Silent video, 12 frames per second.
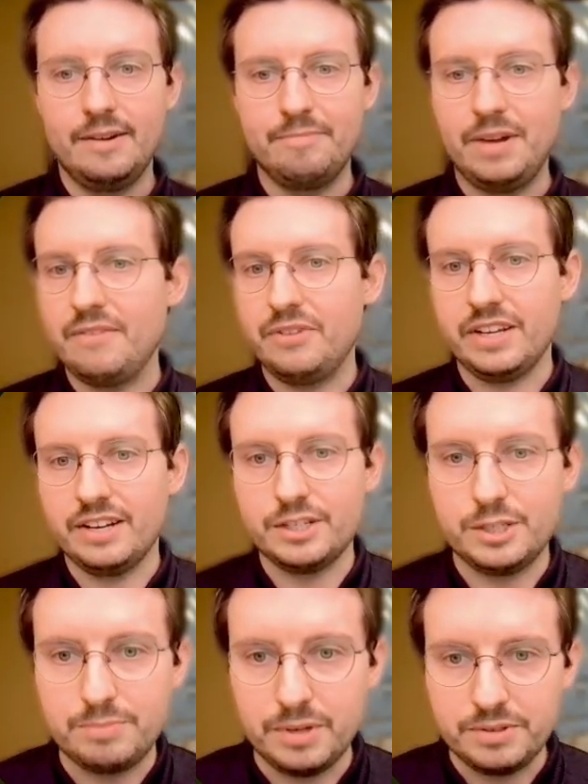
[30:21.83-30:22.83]
everything else
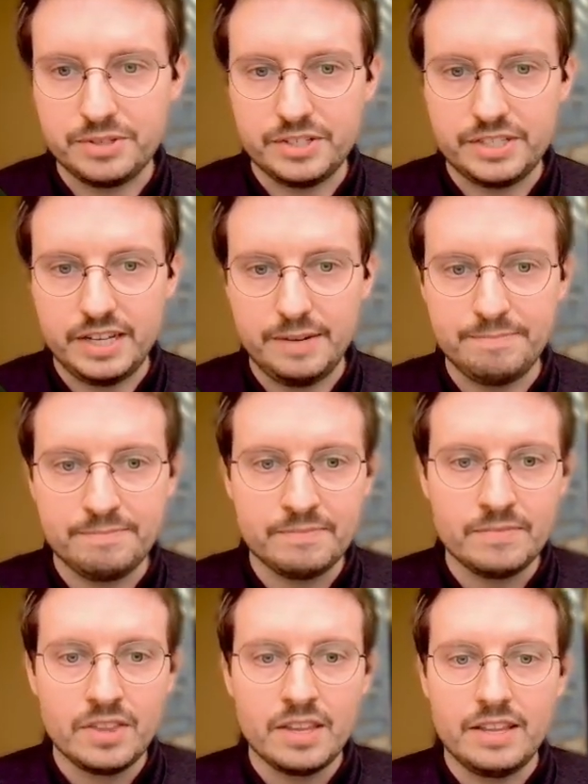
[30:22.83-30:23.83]
is pretty much the same.
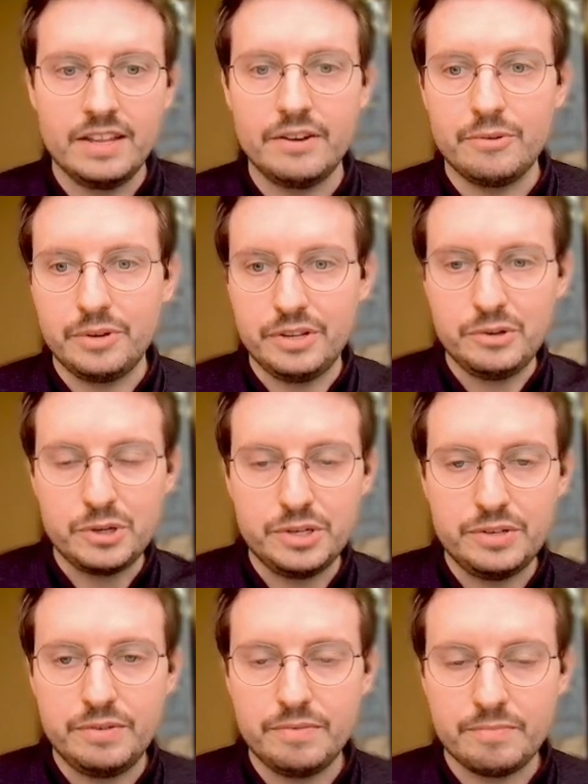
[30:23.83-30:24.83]
Now, you
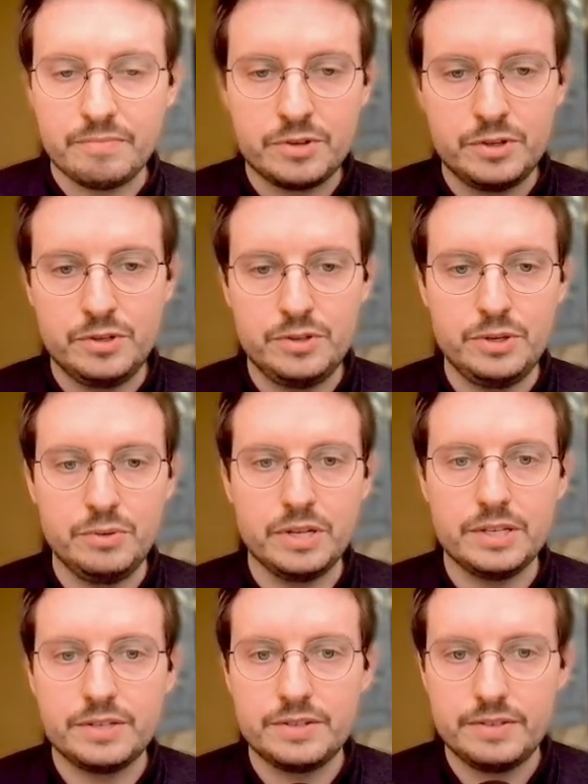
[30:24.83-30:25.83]
could do
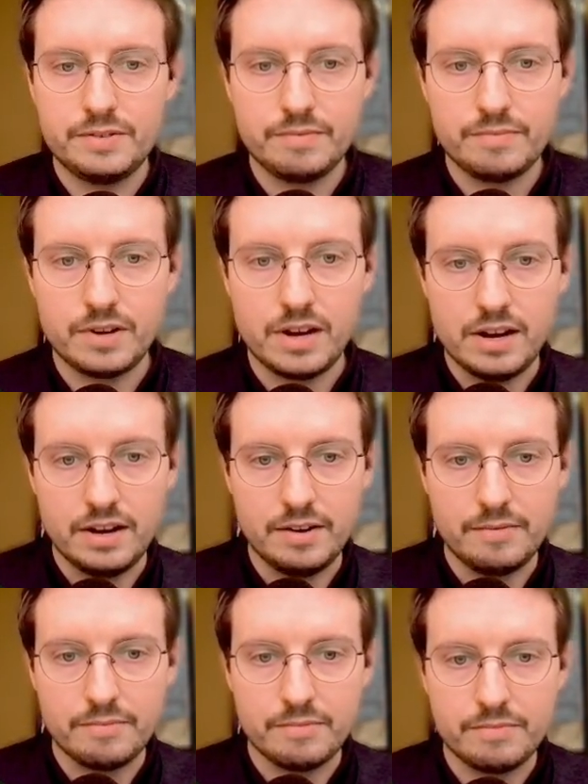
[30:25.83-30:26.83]
this
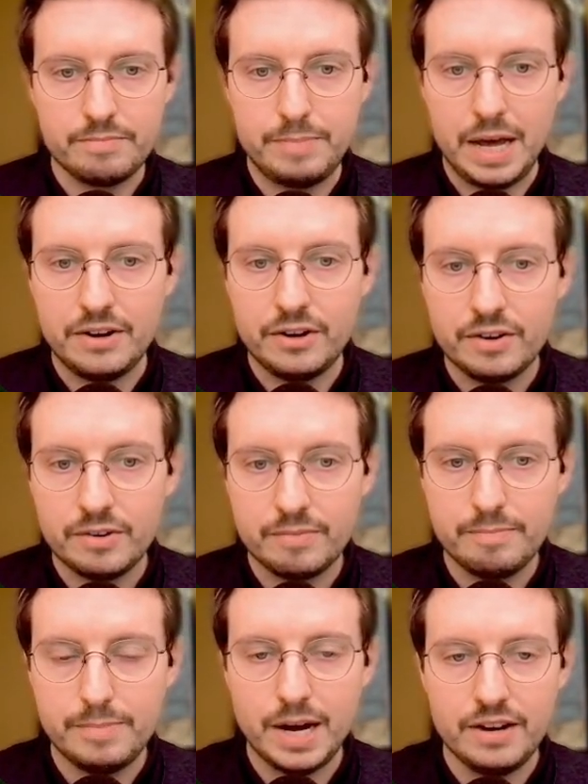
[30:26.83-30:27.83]
better
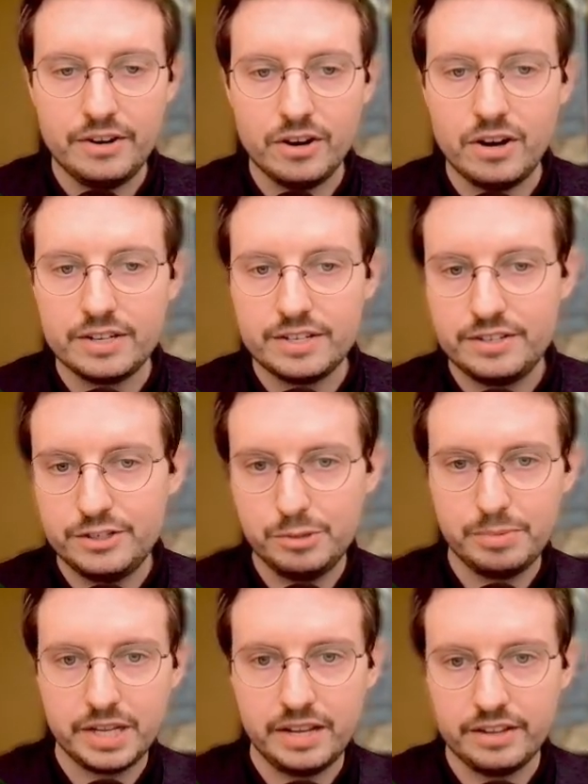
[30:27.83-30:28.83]
by not
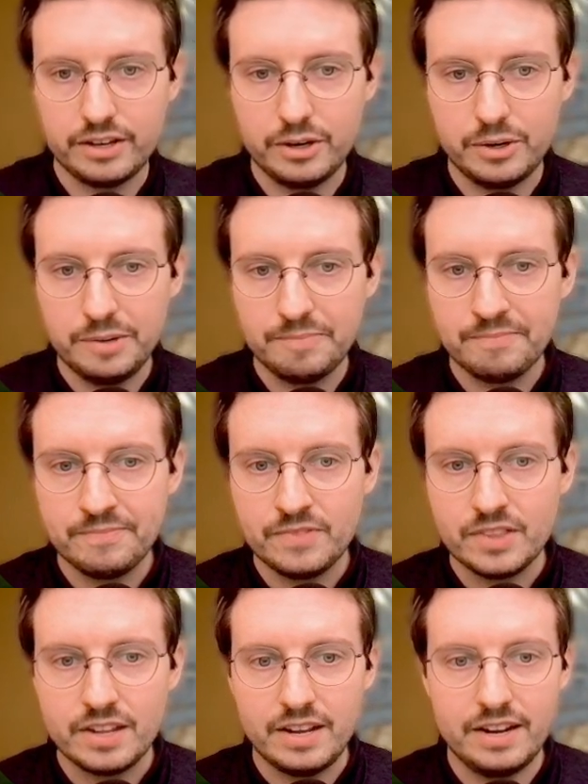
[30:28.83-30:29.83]
duplicating the code,
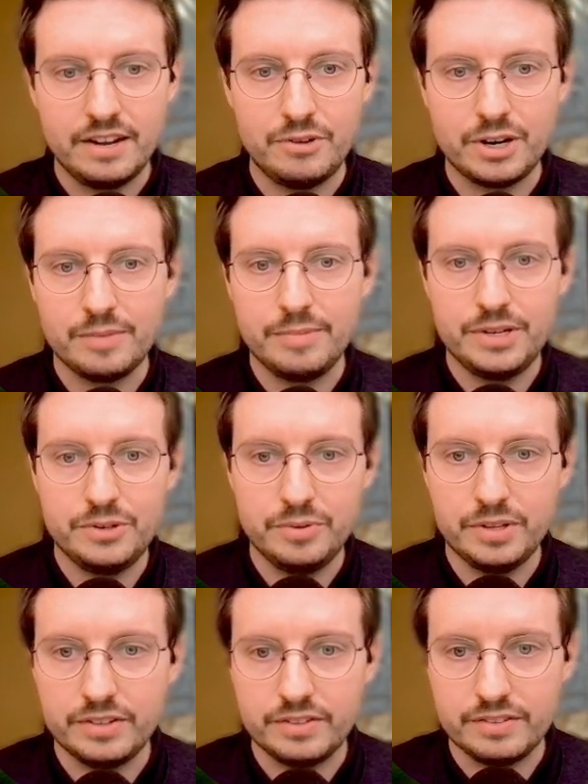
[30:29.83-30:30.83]
and I'd recommend
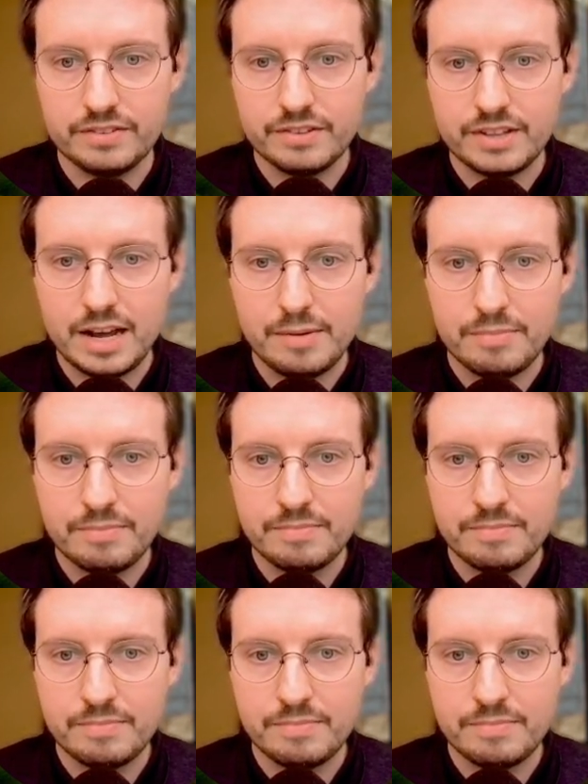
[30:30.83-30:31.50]
doing that